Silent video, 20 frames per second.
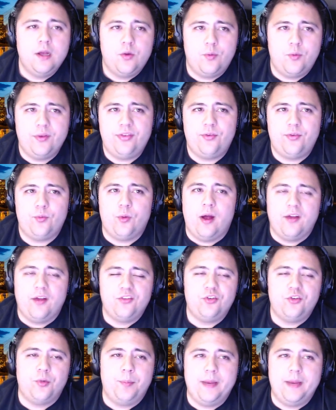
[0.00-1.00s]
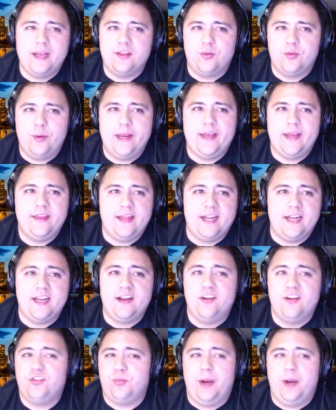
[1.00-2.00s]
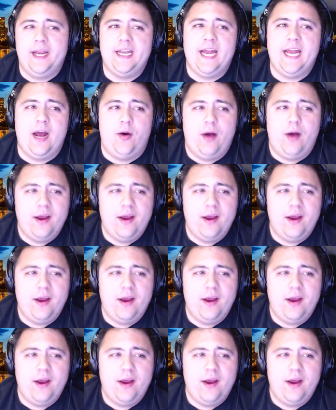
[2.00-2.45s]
with the roster being the way that it is right now.